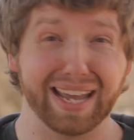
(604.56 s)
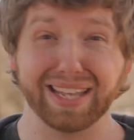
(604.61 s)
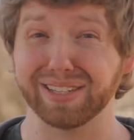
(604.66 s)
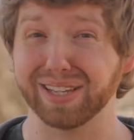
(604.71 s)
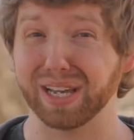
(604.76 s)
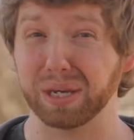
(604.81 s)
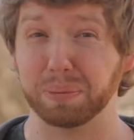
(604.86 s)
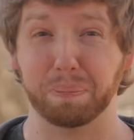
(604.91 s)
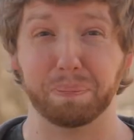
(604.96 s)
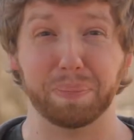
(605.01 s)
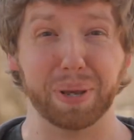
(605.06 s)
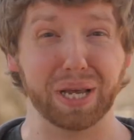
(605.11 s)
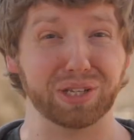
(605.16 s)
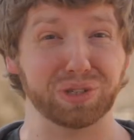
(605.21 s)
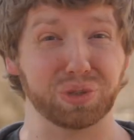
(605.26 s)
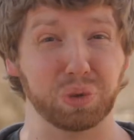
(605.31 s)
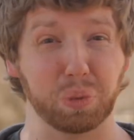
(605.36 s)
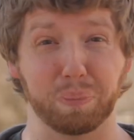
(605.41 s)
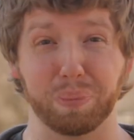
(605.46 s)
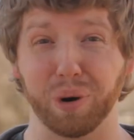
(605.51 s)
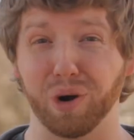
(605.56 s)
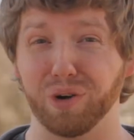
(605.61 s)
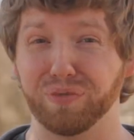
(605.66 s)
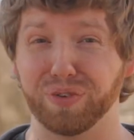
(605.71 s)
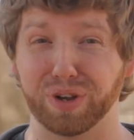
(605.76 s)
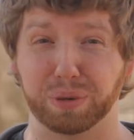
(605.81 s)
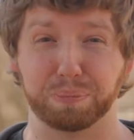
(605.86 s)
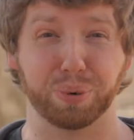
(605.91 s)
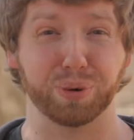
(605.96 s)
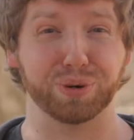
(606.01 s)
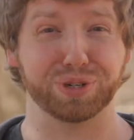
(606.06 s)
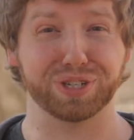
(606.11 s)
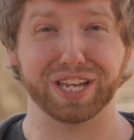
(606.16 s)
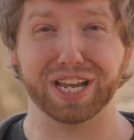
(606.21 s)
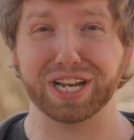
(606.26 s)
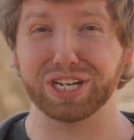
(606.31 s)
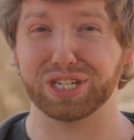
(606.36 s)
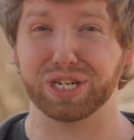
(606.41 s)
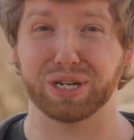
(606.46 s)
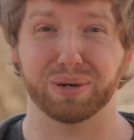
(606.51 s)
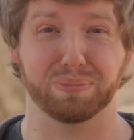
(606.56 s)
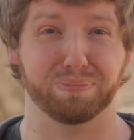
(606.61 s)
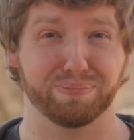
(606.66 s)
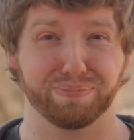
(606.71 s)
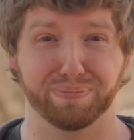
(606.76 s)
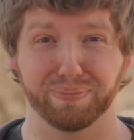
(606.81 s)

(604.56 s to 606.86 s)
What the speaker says: It's like pixel perfect precision,